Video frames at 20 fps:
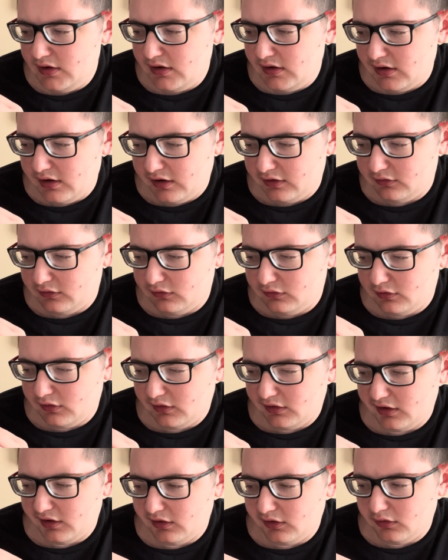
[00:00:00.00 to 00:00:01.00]
how to
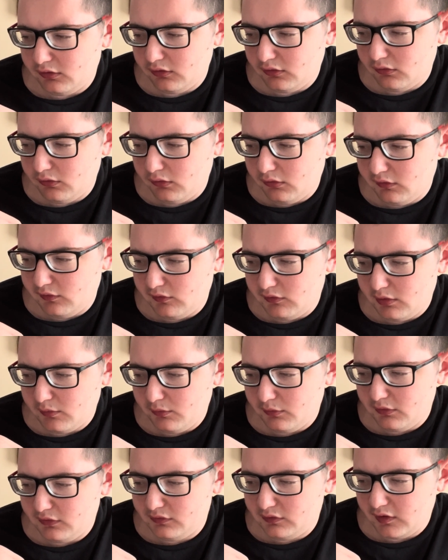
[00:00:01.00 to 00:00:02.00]
interrogate a unicorn, the trouble
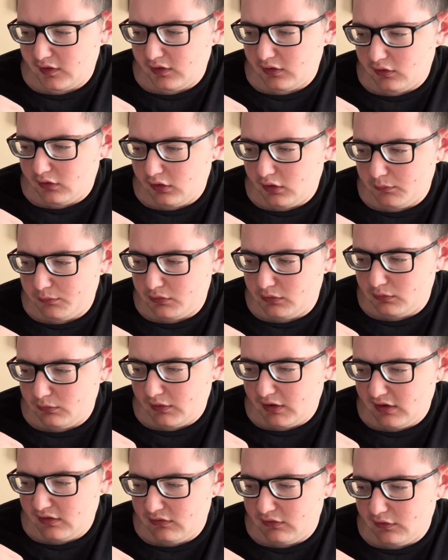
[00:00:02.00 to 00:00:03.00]
with Senegurps,
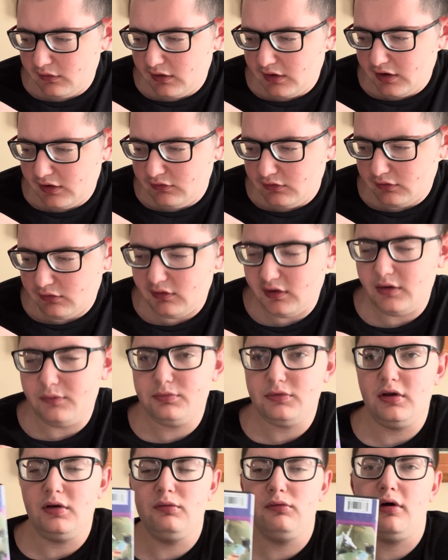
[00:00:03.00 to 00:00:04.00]
rise of the
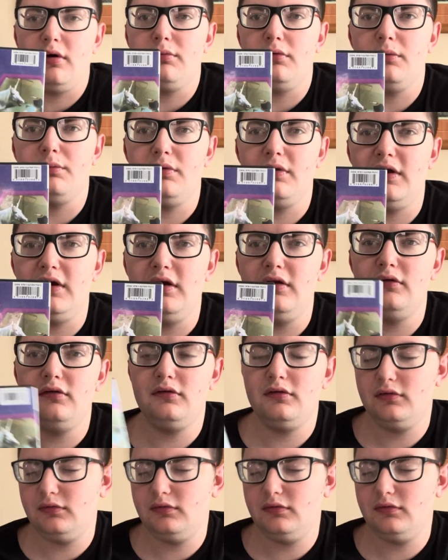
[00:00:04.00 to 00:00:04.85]
Hydroclops, and Robert Plant.